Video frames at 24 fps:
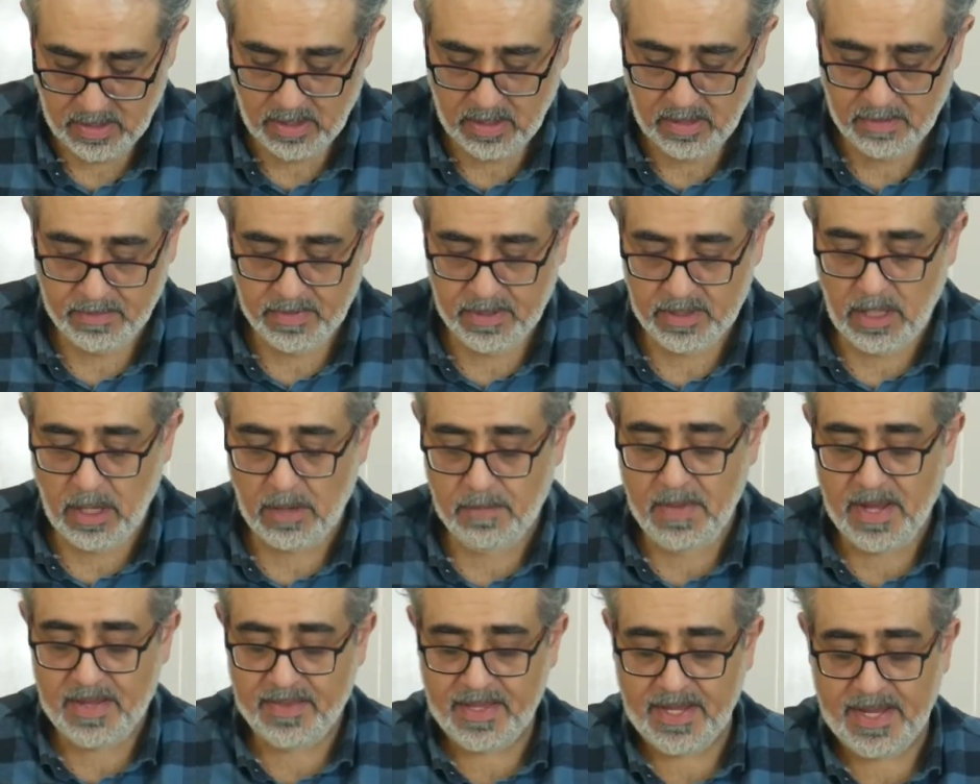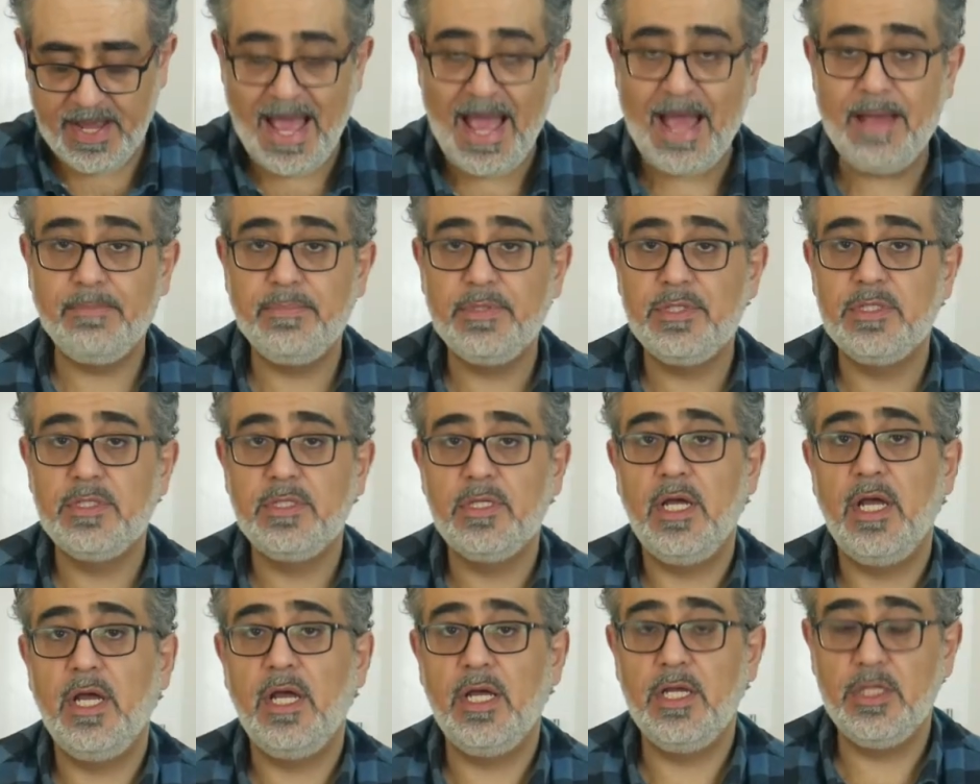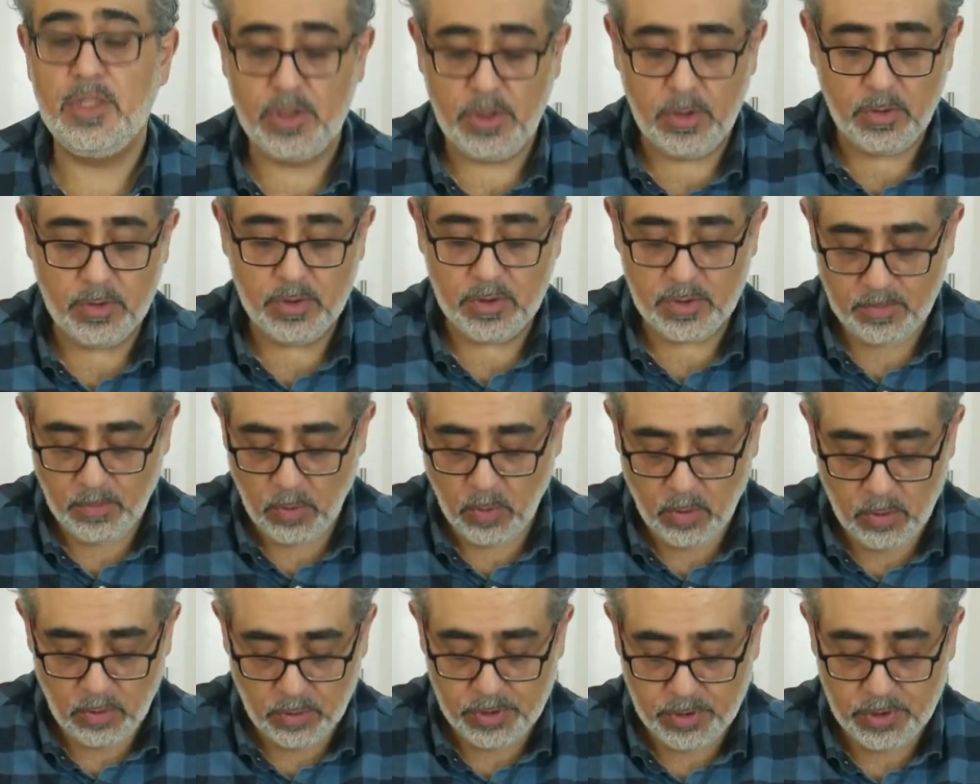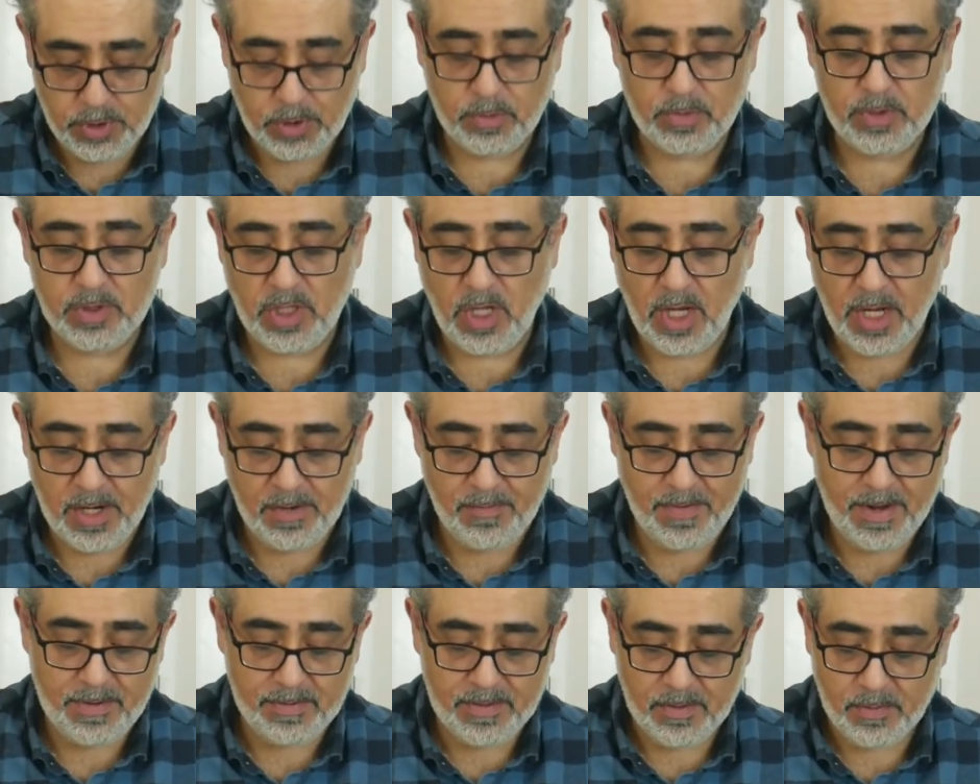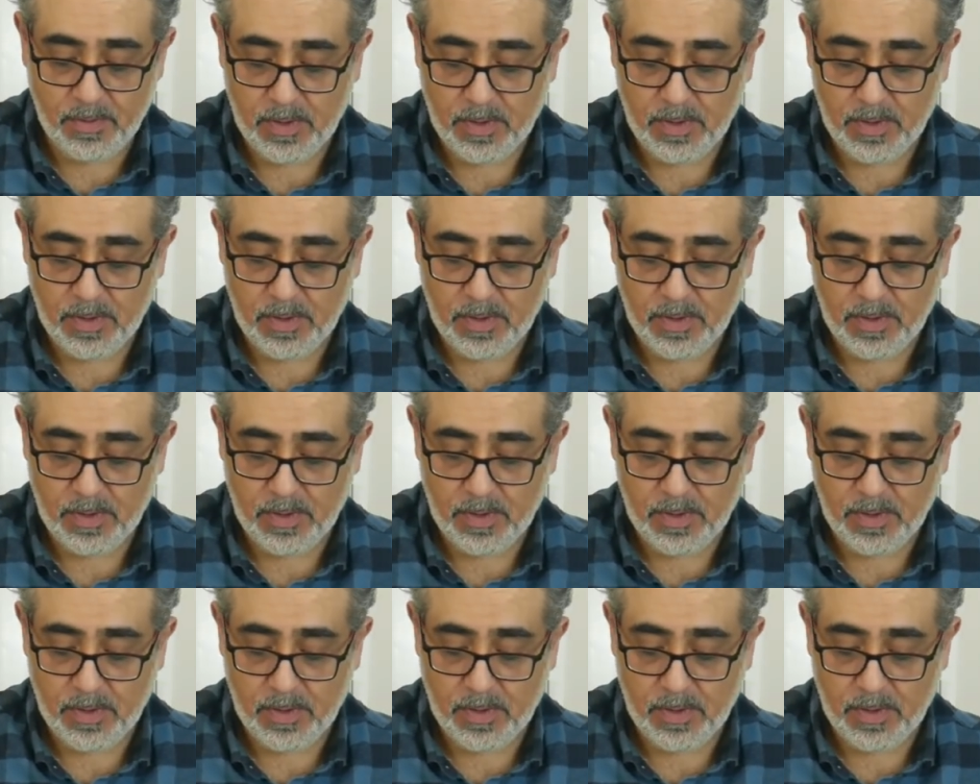But don't make the gaps too small or too tight around it.